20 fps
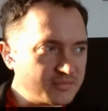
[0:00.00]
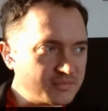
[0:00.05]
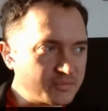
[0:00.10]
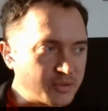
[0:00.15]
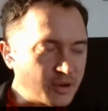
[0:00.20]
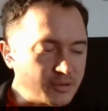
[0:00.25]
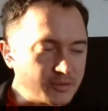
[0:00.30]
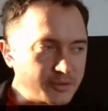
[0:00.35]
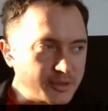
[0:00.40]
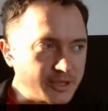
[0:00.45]

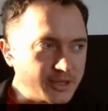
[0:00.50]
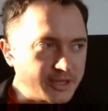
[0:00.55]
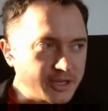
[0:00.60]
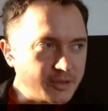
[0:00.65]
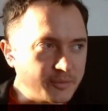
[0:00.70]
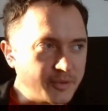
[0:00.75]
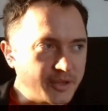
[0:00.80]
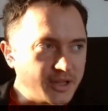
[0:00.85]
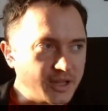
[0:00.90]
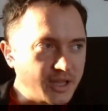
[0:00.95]
probably a
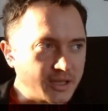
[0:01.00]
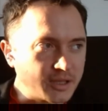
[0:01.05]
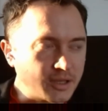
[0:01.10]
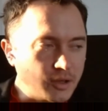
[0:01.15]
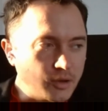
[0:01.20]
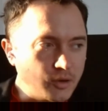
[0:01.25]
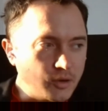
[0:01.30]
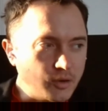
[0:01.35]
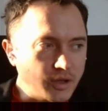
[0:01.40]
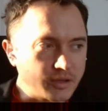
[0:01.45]
little bit like
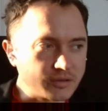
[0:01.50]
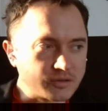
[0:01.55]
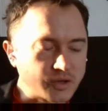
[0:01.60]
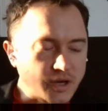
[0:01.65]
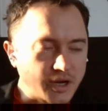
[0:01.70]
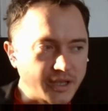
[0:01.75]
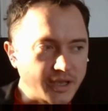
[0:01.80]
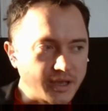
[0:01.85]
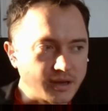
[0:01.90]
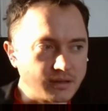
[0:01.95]
you. I'd
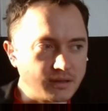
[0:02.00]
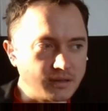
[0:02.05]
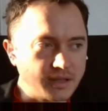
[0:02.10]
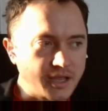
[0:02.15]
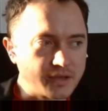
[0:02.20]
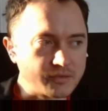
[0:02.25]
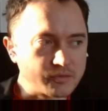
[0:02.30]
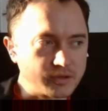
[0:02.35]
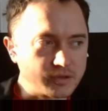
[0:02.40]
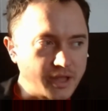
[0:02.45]
try and get
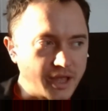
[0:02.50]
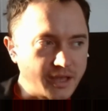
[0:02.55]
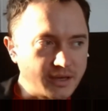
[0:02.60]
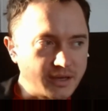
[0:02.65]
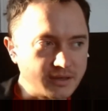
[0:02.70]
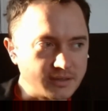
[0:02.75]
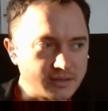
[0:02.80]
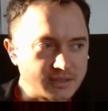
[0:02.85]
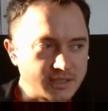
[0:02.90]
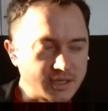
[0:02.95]
lay of the
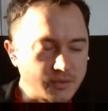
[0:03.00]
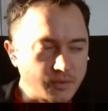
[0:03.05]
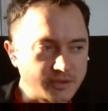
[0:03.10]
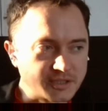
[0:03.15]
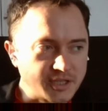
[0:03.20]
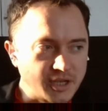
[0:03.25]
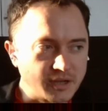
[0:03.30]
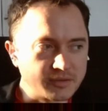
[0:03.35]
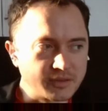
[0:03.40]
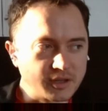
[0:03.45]
land and see
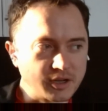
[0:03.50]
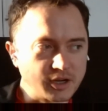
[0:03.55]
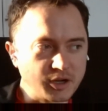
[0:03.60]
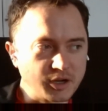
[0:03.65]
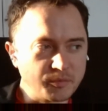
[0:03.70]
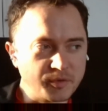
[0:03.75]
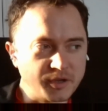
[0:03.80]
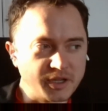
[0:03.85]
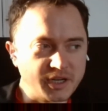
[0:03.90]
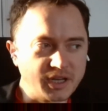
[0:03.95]
what's out
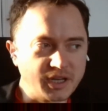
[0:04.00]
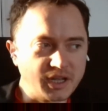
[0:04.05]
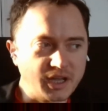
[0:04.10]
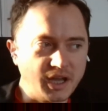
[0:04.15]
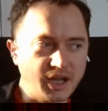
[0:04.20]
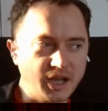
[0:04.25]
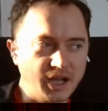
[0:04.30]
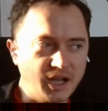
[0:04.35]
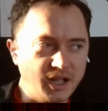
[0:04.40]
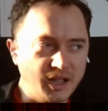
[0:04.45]
there, but
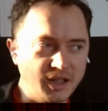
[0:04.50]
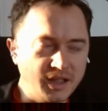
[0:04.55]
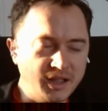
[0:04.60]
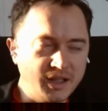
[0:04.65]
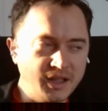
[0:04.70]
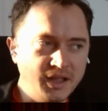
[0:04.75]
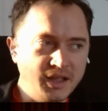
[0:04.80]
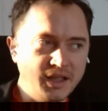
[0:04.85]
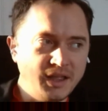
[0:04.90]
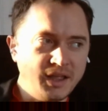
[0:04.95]

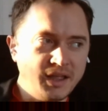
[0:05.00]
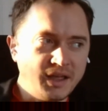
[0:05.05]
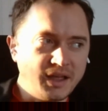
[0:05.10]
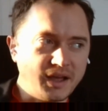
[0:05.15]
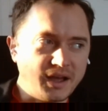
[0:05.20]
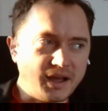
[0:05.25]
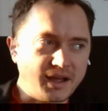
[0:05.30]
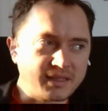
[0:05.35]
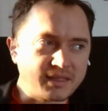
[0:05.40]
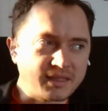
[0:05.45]

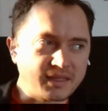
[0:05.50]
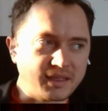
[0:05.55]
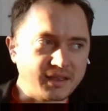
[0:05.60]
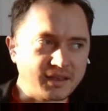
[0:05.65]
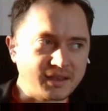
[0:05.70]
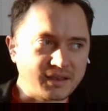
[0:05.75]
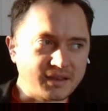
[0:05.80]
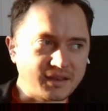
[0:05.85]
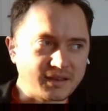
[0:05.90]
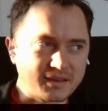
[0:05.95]
I
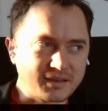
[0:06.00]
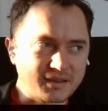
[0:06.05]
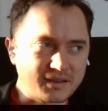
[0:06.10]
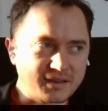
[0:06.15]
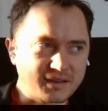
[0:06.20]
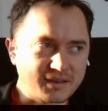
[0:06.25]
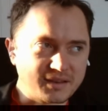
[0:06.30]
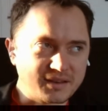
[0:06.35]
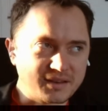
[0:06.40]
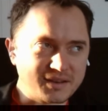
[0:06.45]
think
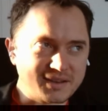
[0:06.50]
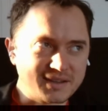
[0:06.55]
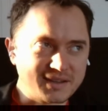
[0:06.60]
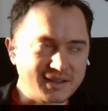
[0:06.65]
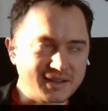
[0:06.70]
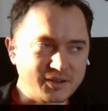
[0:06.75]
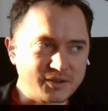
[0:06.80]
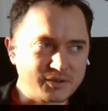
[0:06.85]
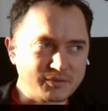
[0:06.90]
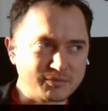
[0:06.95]

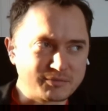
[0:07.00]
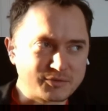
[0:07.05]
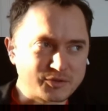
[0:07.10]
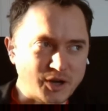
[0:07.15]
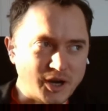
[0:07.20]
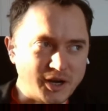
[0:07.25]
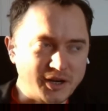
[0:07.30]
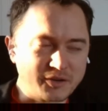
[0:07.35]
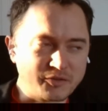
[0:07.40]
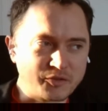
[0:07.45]

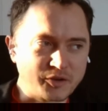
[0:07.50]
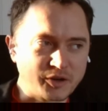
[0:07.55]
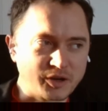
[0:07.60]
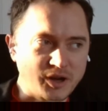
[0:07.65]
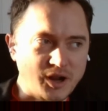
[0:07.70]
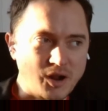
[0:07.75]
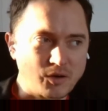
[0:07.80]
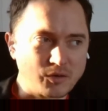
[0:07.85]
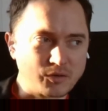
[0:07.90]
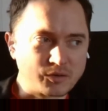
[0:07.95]
trying to
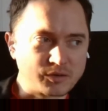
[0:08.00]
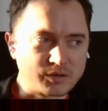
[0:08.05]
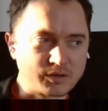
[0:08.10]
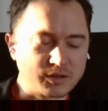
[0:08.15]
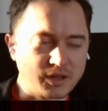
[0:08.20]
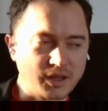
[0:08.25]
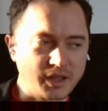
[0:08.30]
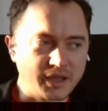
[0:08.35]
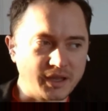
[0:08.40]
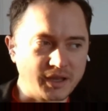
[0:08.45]
figure out
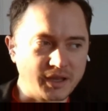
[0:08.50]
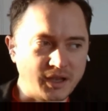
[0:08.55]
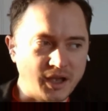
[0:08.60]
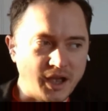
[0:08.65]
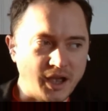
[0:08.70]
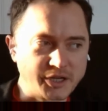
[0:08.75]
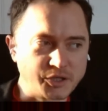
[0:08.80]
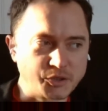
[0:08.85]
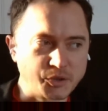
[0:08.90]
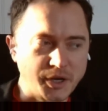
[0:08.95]
like
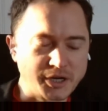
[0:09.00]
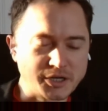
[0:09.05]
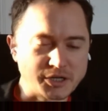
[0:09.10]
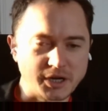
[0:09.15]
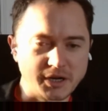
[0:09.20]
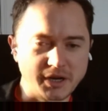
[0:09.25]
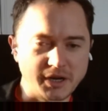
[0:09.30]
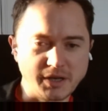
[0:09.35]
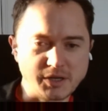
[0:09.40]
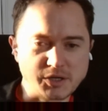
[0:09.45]

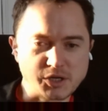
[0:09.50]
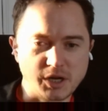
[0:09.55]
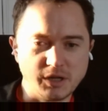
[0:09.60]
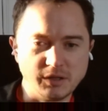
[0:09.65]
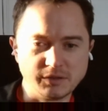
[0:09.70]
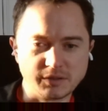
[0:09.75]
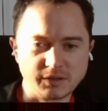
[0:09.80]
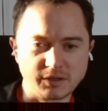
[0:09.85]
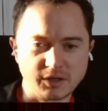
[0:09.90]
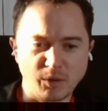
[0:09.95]
hydration and
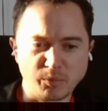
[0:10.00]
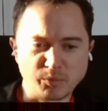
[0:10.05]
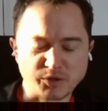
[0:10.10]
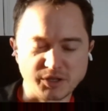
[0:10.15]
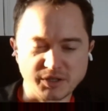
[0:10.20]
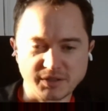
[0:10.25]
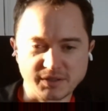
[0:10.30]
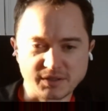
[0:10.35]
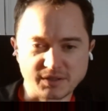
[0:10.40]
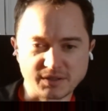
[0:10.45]
shelter
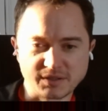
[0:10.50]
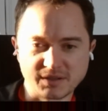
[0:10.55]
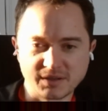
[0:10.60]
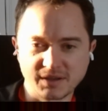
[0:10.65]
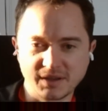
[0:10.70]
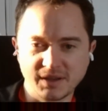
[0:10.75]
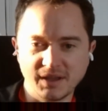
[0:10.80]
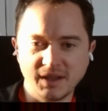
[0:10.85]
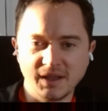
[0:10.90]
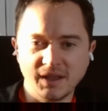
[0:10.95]
options,
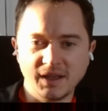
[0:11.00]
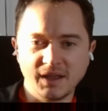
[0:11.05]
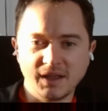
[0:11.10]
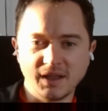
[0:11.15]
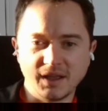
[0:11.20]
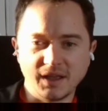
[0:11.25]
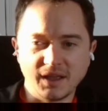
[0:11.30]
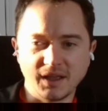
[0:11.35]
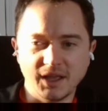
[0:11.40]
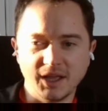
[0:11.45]

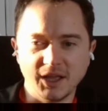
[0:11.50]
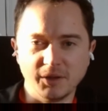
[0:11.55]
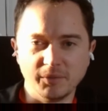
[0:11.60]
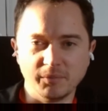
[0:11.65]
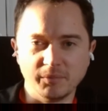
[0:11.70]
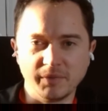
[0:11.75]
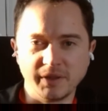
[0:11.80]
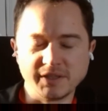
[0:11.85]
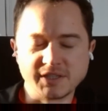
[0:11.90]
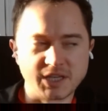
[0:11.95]

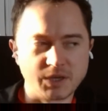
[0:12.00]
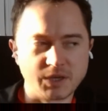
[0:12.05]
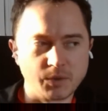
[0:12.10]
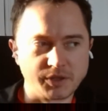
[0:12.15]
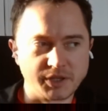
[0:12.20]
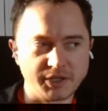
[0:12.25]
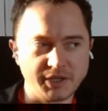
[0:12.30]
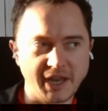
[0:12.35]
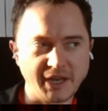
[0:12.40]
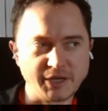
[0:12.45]
and see
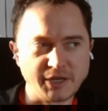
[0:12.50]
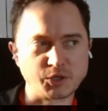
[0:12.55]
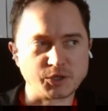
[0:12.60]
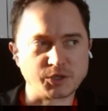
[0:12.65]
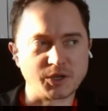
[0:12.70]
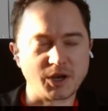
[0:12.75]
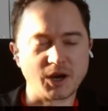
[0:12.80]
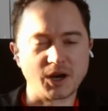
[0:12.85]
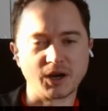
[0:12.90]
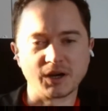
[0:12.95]
what the
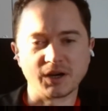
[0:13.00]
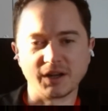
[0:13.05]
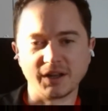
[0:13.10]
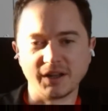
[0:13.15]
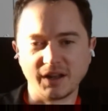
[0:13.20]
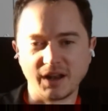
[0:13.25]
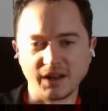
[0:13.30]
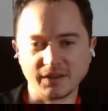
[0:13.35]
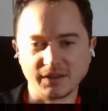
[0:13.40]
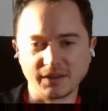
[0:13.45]
dangers are
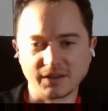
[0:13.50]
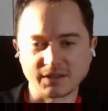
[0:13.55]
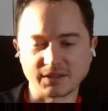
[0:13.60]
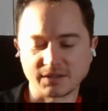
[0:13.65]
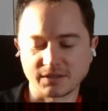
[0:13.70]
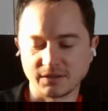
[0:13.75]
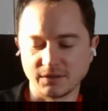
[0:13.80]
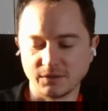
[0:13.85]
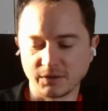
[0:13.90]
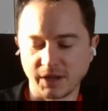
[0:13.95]
in
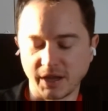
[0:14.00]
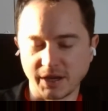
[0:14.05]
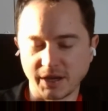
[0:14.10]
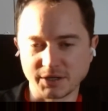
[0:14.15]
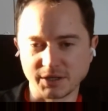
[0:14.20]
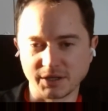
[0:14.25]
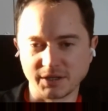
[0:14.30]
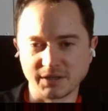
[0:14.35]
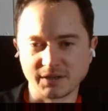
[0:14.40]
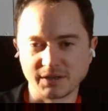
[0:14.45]
this
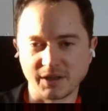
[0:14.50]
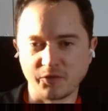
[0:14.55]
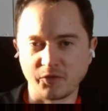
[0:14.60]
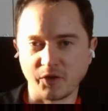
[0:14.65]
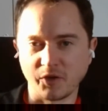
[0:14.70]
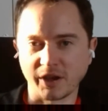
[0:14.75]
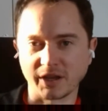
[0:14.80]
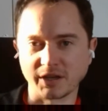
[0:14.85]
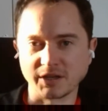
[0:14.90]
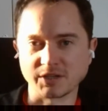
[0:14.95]
location. If
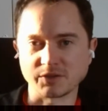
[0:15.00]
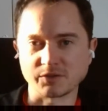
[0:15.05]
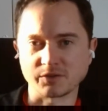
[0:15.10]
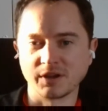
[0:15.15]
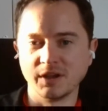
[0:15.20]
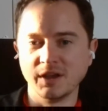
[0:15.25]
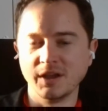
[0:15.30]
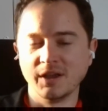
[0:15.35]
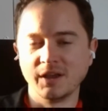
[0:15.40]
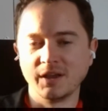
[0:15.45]
I could just
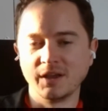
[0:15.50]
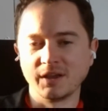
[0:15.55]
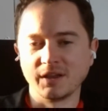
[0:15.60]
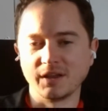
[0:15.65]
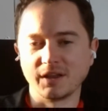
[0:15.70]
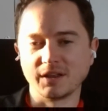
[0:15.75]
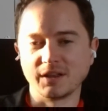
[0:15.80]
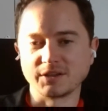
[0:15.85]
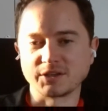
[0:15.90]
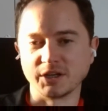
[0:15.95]

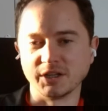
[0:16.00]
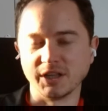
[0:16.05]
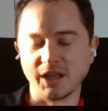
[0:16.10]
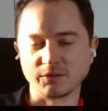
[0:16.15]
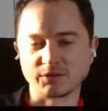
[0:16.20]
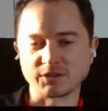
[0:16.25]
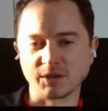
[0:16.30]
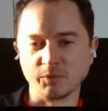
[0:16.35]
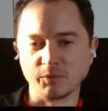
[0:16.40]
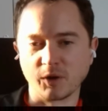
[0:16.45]
chill
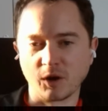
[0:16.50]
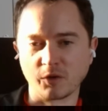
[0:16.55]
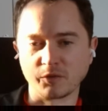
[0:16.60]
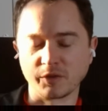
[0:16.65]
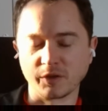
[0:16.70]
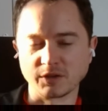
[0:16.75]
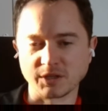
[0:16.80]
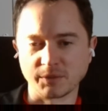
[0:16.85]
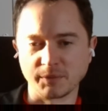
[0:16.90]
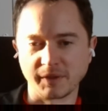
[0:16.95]
out somewhere, if
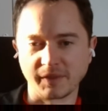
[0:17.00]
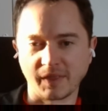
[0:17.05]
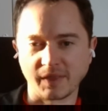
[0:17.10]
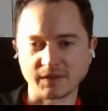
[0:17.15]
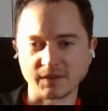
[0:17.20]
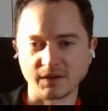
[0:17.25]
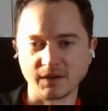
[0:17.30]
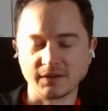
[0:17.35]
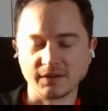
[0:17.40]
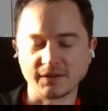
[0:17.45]
there's something
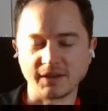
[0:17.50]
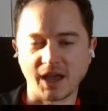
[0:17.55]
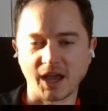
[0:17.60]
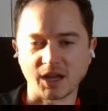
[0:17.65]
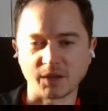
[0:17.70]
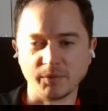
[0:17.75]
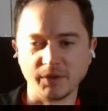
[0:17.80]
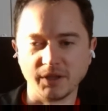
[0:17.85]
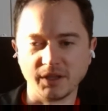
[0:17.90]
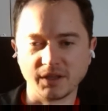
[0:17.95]
that's going to
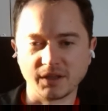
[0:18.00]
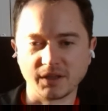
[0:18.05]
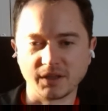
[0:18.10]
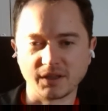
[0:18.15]
attack me,